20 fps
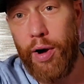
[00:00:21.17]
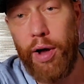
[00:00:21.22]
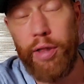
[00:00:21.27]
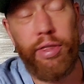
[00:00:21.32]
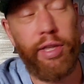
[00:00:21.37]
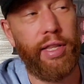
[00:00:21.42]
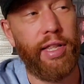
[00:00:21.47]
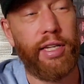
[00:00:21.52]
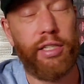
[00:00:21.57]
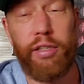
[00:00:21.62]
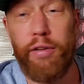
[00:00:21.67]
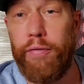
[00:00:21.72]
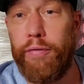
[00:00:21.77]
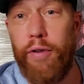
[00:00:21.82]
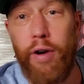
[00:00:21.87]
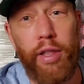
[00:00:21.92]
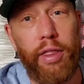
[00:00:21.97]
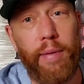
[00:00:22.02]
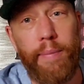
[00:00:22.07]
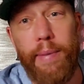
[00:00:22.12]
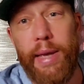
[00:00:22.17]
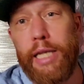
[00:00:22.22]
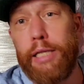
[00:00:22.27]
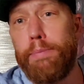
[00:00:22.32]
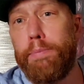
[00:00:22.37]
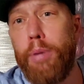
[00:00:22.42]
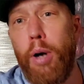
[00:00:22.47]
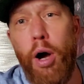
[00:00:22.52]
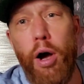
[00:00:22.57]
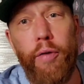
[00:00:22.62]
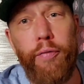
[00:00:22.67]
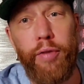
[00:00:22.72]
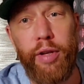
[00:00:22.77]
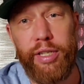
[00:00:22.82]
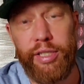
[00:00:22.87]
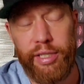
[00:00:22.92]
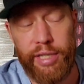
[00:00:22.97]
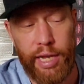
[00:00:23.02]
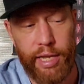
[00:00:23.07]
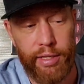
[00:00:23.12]
I think that's a fight that makes perfect
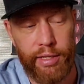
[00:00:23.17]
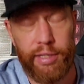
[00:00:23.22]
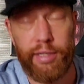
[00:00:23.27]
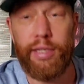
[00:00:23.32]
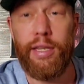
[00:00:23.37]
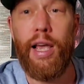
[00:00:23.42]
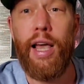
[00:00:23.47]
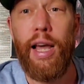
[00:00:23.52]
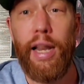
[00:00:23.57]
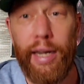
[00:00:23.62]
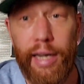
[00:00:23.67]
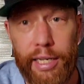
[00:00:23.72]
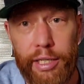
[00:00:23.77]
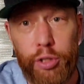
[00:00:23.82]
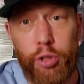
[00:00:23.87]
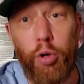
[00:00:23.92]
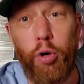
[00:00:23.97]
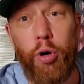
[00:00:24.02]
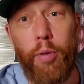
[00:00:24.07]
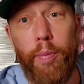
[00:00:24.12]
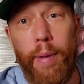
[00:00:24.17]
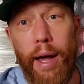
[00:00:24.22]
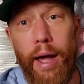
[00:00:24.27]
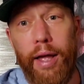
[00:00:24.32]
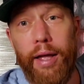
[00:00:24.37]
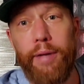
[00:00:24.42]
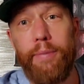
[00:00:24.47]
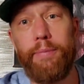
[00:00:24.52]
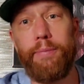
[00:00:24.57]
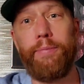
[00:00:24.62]
sense. Let's talk about it.